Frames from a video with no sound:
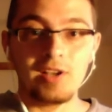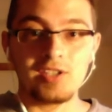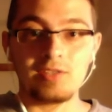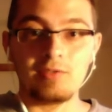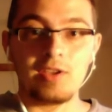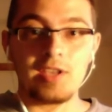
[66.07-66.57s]

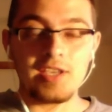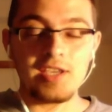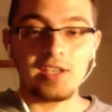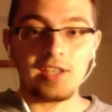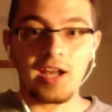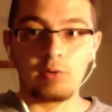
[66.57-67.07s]
he and I
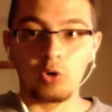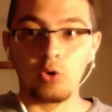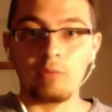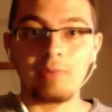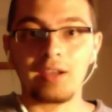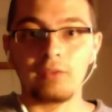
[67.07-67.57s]
were going back and
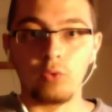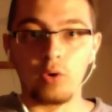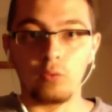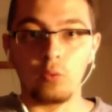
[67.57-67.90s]
forth which